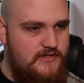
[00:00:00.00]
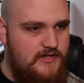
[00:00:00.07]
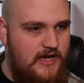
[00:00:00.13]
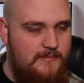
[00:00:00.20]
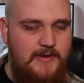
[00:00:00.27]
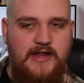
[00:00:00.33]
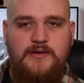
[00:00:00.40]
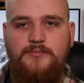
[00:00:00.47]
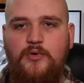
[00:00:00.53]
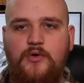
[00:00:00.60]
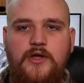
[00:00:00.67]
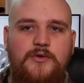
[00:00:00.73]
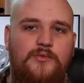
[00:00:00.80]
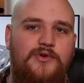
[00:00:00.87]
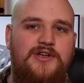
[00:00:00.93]
at a
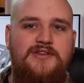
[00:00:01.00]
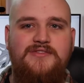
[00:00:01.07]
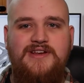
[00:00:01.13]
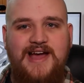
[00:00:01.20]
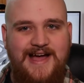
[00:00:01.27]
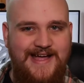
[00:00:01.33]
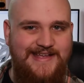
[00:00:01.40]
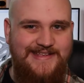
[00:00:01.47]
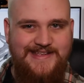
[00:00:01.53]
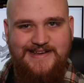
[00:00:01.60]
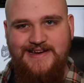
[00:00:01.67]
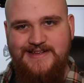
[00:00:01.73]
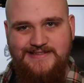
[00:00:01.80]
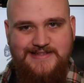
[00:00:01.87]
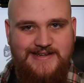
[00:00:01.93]
point where even I
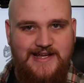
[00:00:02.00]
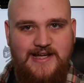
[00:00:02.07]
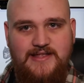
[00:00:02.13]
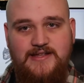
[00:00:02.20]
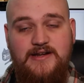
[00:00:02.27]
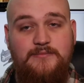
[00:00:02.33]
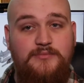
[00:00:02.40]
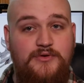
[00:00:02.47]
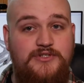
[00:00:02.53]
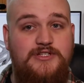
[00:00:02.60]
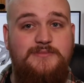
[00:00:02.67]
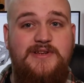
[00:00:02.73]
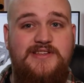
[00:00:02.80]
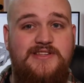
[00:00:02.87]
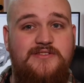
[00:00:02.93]
cannot deny that I'm
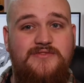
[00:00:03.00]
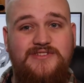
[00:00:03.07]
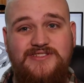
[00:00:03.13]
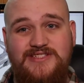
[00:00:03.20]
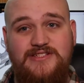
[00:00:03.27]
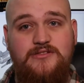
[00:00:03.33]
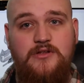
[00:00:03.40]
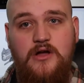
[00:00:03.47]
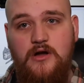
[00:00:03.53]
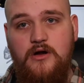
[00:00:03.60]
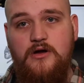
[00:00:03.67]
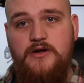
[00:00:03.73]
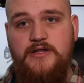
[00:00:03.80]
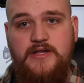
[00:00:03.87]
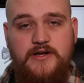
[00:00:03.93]
pushing myself a little
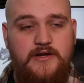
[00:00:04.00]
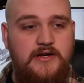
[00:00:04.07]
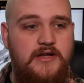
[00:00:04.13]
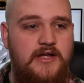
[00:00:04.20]
hard here,